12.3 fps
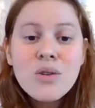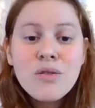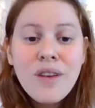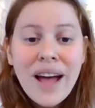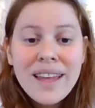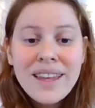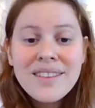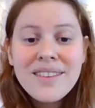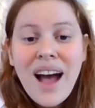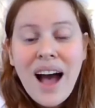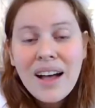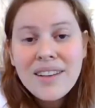
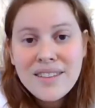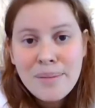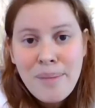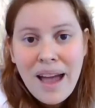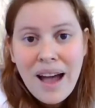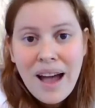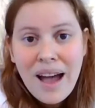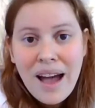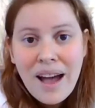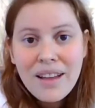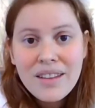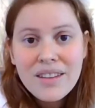v'hayita ach
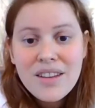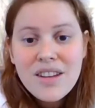sameach.